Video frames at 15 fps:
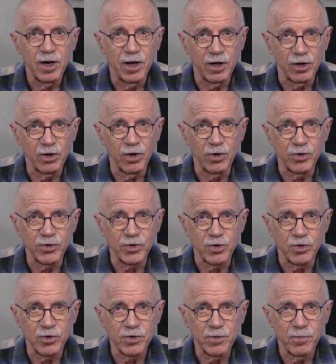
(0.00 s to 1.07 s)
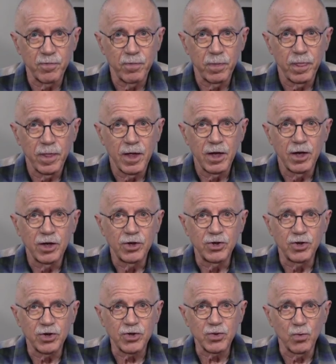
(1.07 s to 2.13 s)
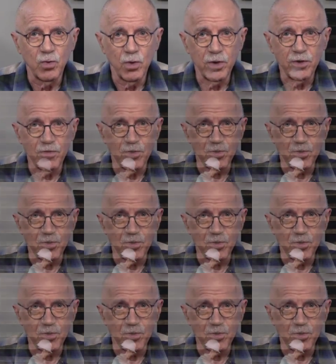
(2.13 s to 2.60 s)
enclosures. Just one of